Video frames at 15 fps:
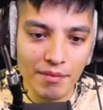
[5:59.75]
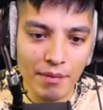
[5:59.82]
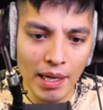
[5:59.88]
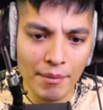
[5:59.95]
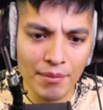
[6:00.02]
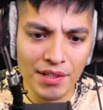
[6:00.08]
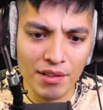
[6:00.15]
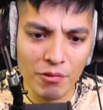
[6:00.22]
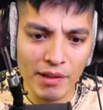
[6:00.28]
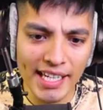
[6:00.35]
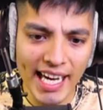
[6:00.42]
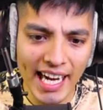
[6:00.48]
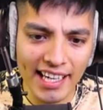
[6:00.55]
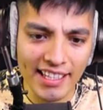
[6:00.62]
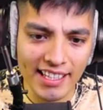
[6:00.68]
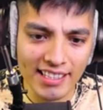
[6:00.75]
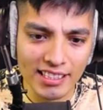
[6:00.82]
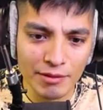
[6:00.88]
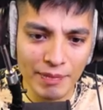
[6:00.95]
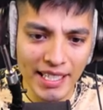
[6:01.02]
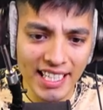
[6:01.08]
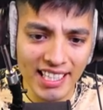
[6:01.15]
remember the way out of
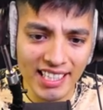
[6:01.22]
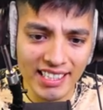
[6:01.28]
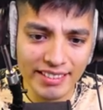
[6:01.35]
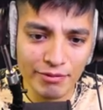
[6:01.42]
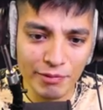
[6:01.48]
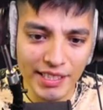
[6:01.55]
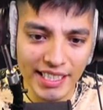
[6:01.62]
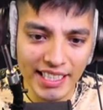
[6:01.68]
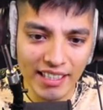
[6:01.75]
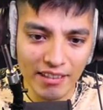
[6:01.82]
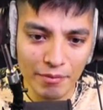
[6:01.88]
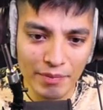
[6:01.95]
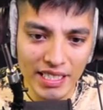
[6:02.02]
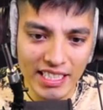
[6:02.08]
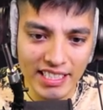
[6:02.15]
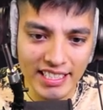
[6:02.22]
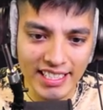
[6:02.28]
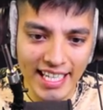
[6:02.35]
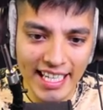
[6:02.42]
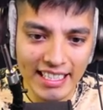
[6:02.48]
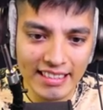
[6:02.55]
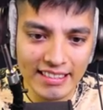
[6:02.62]
this because we are being
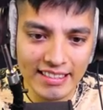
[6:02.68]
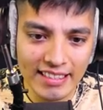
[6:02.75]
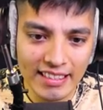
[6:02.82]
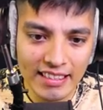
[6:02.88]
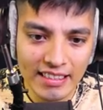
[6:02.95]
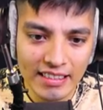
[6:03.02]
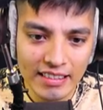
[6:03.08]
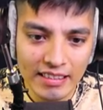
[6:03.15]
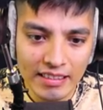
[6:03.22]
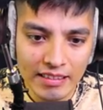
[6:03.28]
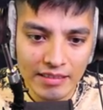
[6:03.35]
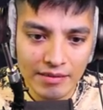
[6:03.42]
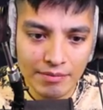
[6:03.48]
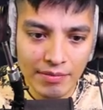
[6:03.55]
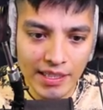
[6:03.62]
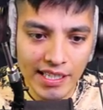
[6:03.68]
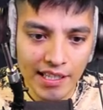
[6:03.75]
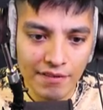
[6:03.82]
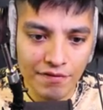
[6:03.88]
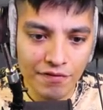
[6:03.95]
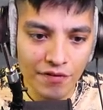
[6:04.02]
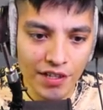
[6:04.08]
chased by
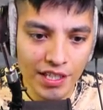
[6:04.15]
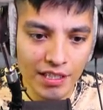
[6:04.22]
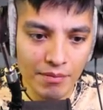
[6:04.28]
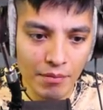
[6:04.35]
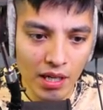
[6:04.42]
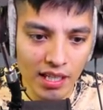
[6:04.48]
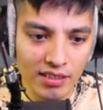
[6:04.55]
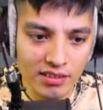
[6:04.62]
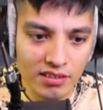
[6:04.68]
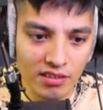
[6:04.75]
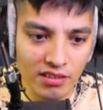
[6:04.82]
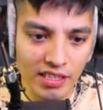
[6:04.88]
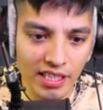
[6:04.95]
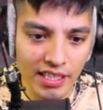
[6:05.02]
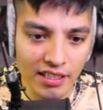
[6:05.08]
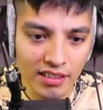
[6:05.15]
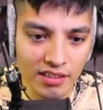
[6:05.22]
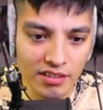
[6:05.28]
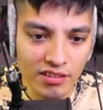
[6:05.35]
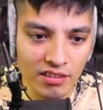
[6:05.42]
that freaking monster thing.